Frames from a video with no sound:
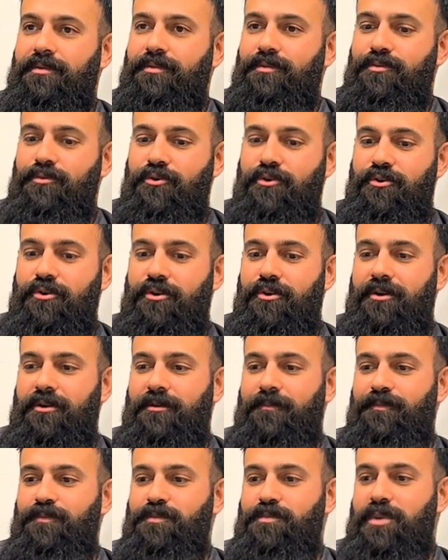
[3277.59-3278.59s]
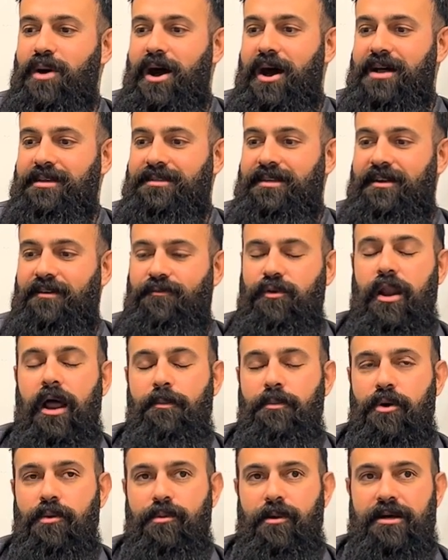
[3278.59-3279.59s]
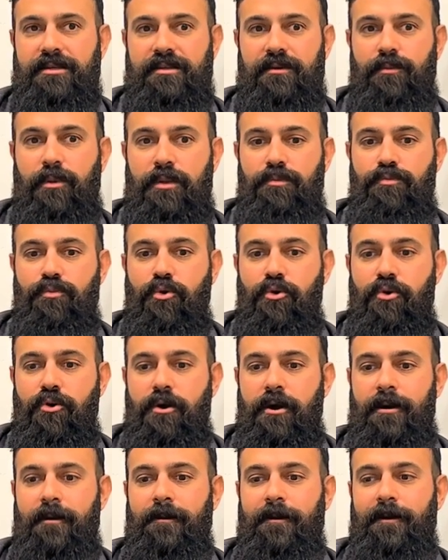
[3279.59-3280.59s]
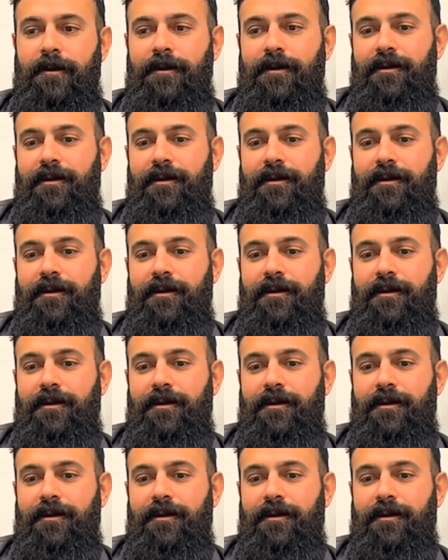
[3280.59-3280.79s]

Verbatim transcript: more positive, or not more positive, but more